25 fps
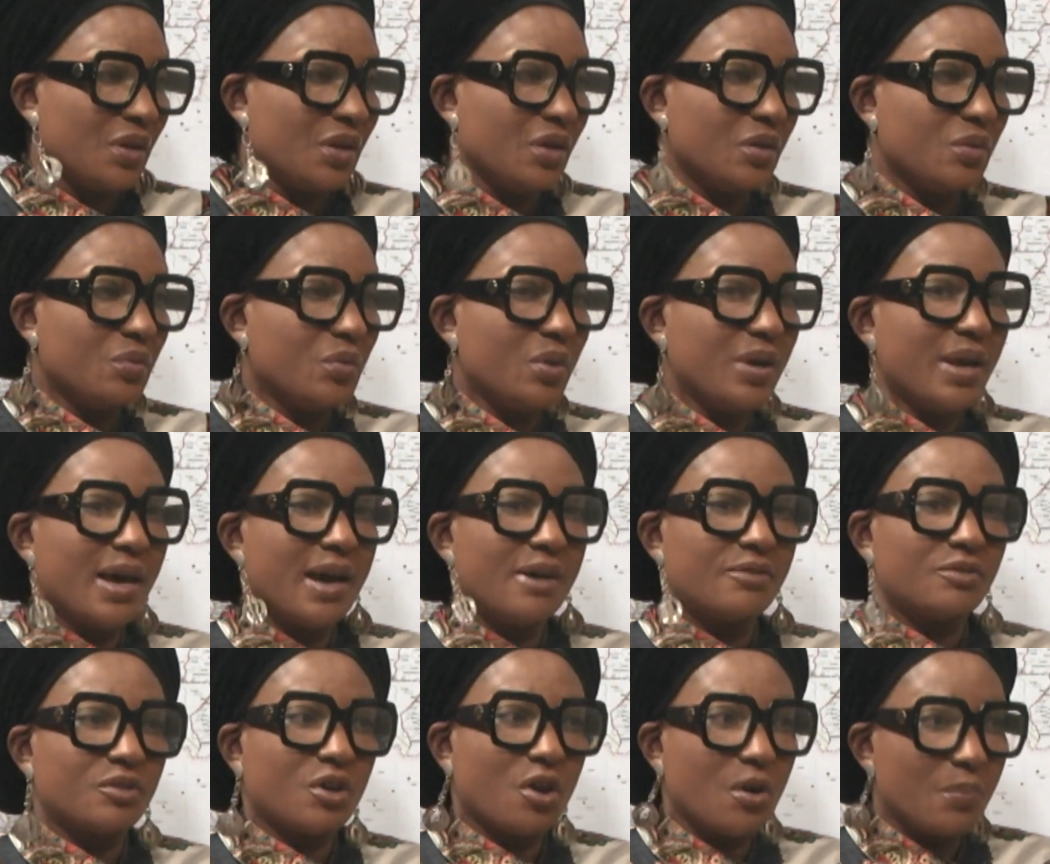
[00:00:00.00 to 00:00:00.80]
We
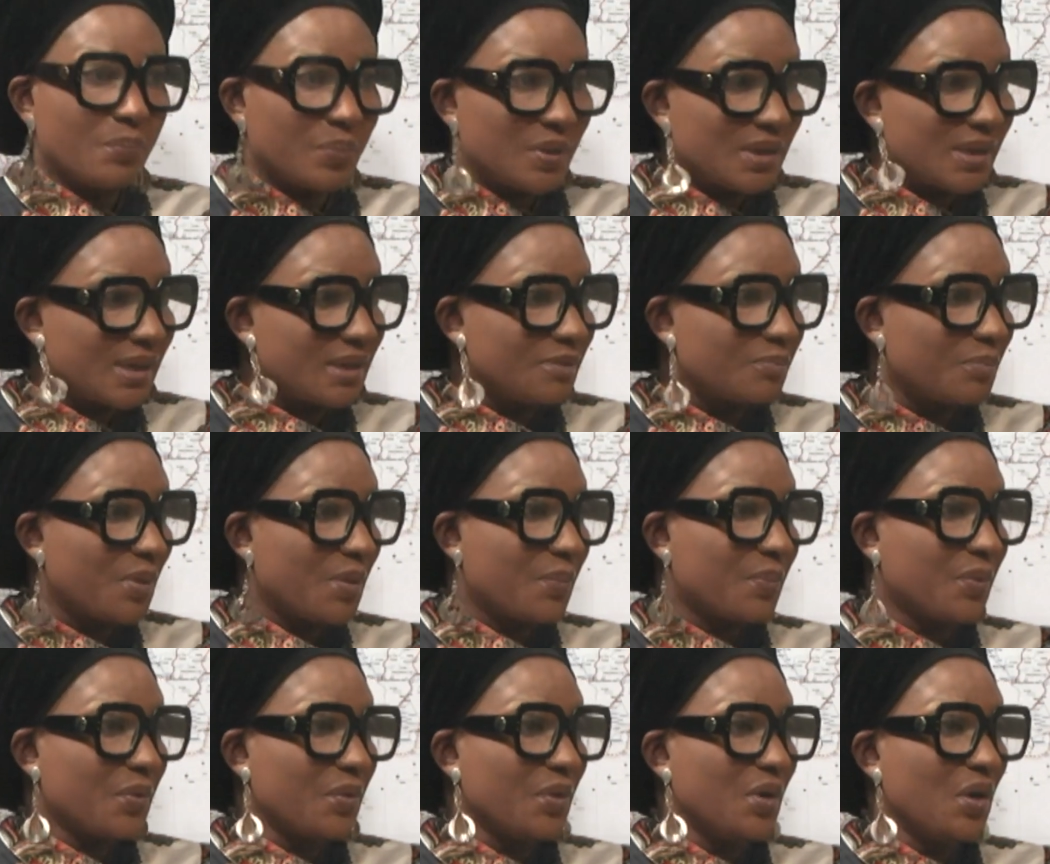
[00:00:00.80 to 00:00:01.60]
have competent
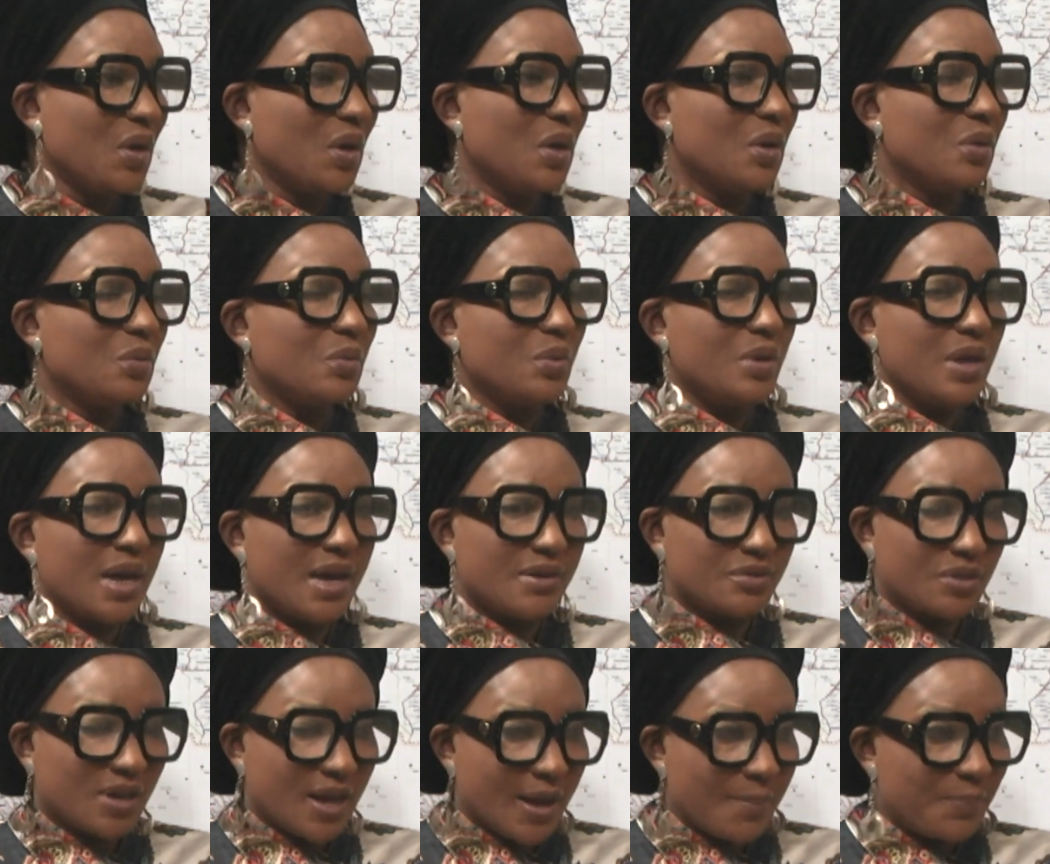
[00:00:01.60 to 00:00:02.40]
people, we have
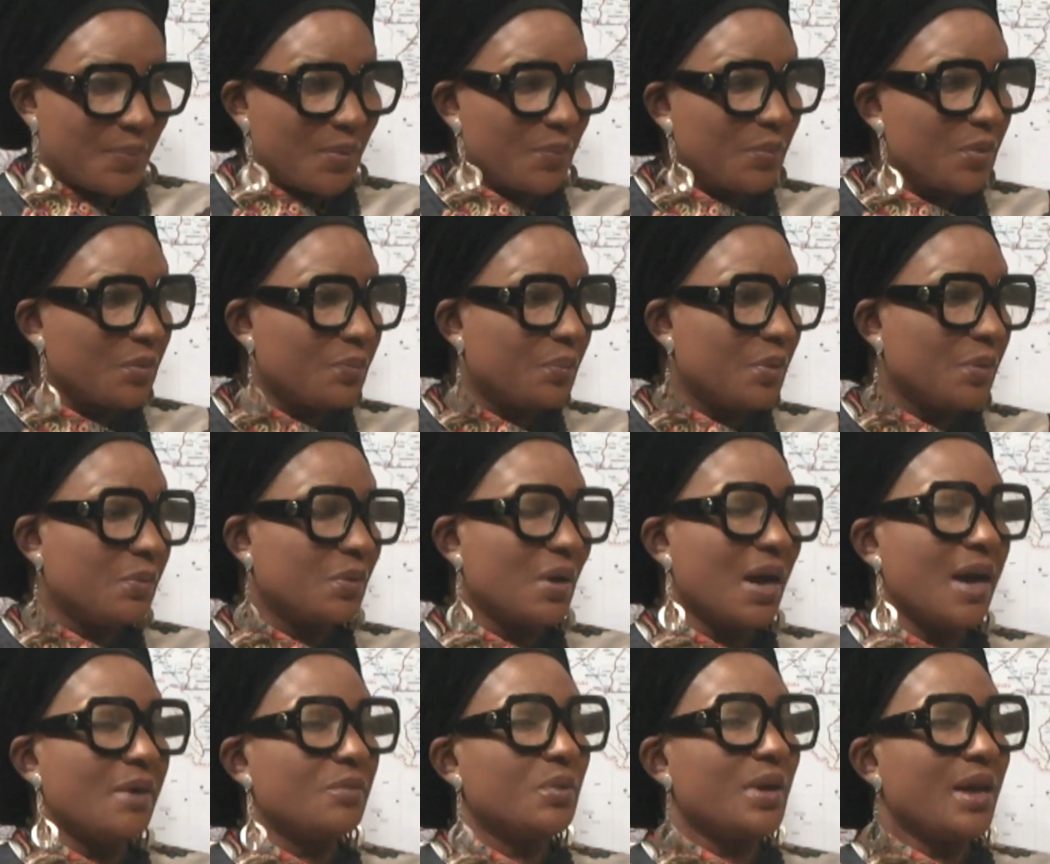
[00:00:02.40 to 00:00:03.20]
capable people,
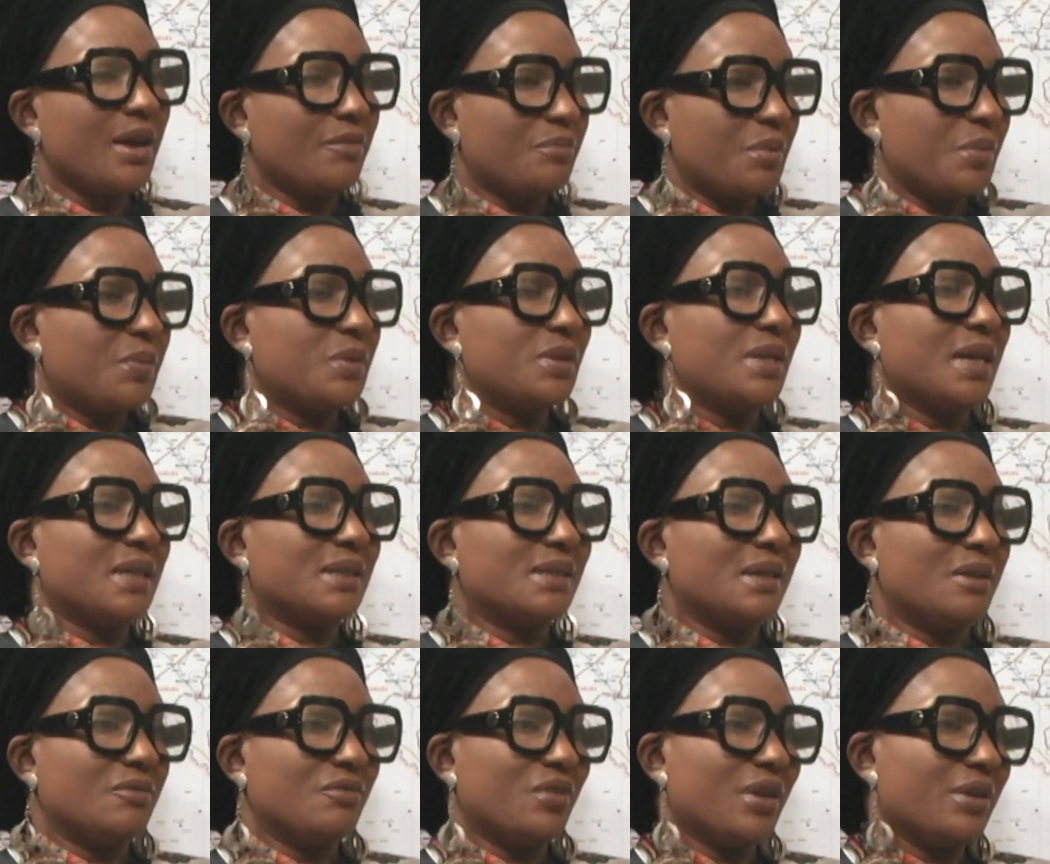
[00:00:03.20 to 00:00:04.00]
and we have people that
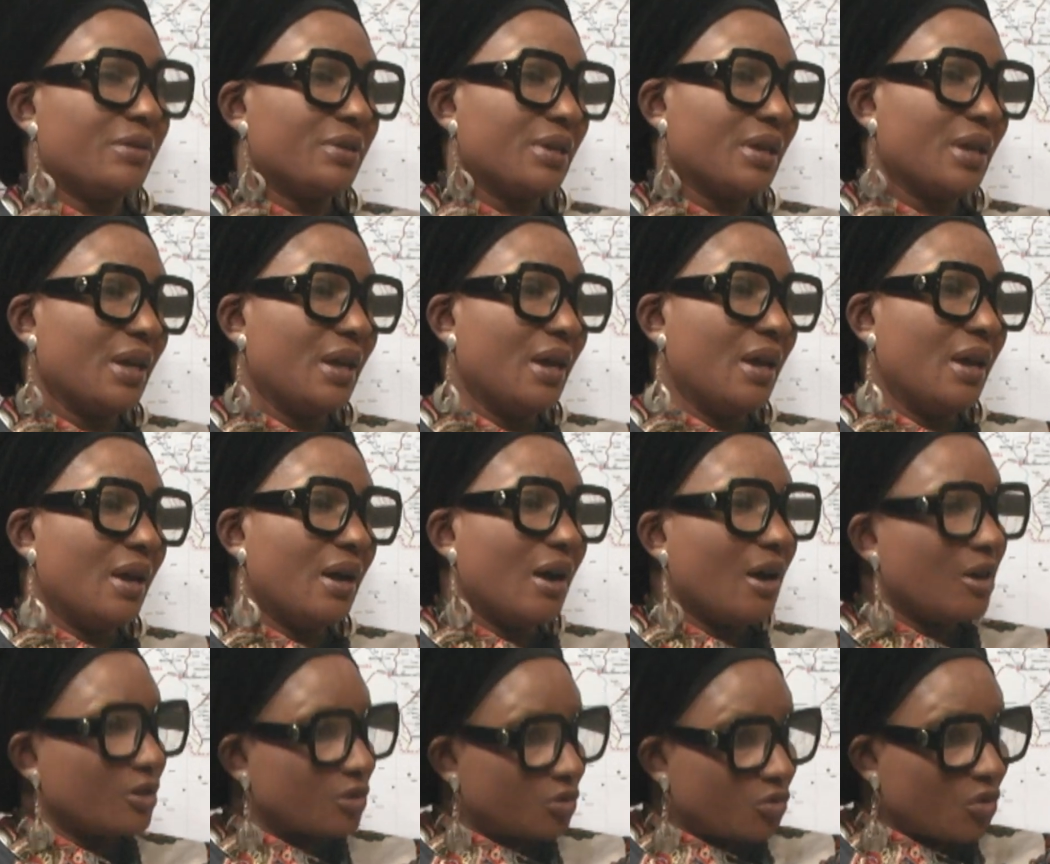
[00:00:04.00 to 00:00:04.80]
are very
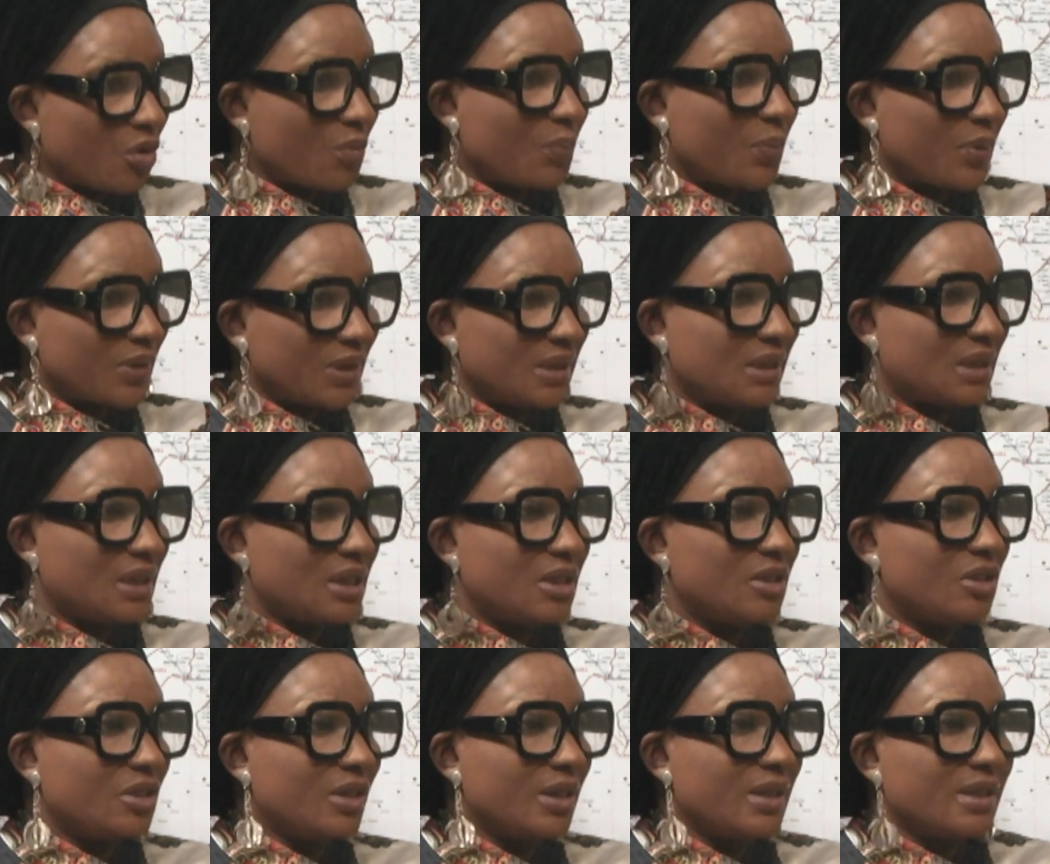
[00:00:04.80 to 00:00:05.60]
strong
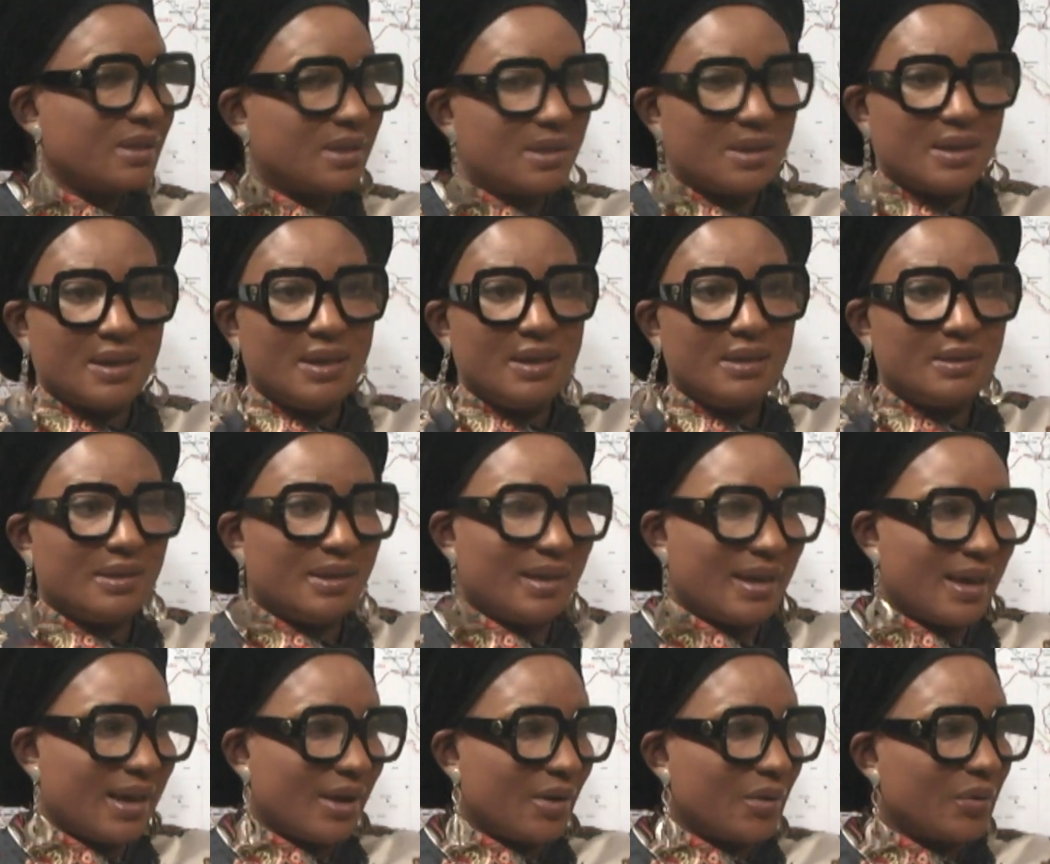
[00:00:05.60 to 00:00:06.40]
politicians in
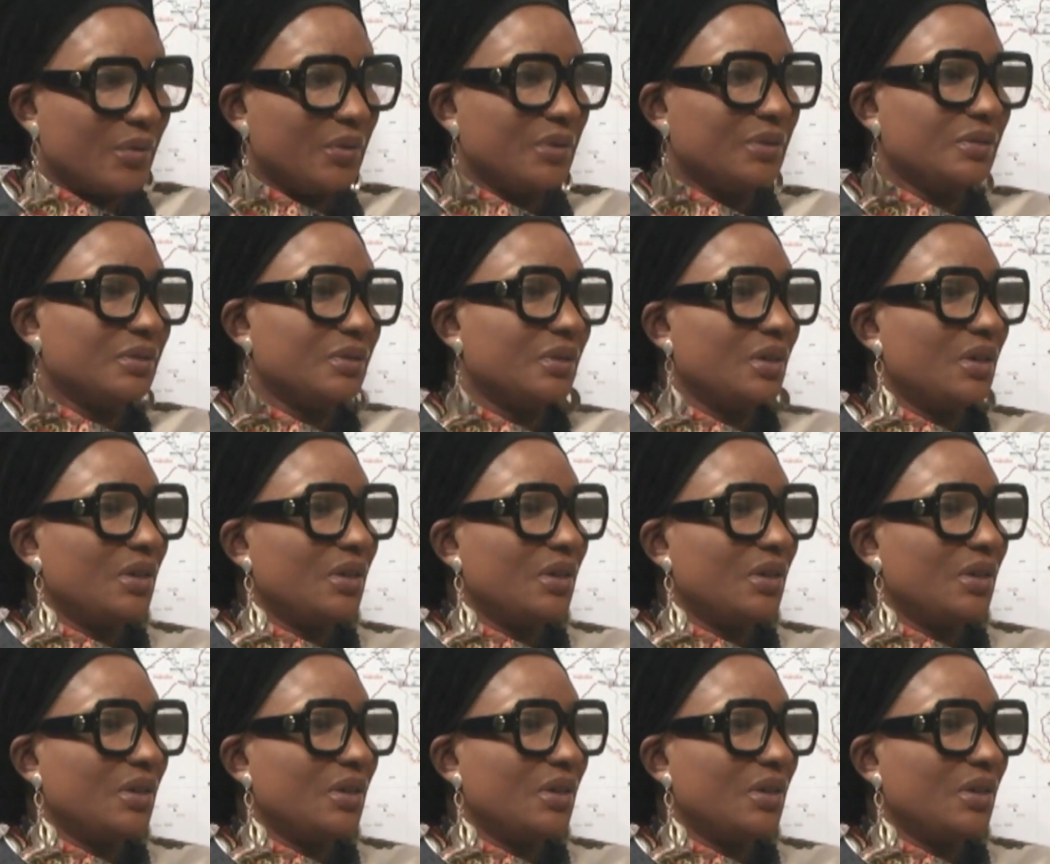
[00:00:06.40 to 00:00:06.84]
their own